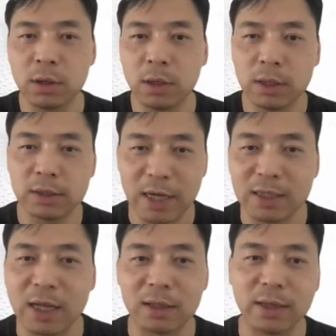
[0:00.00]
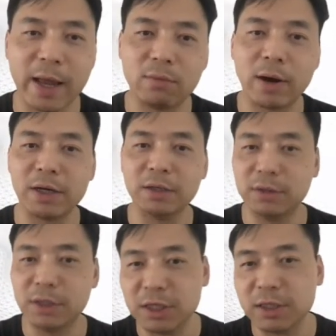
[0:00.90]
standard handwriting
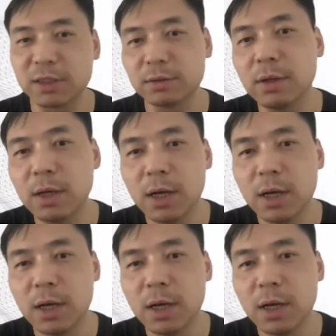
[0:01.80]
digits.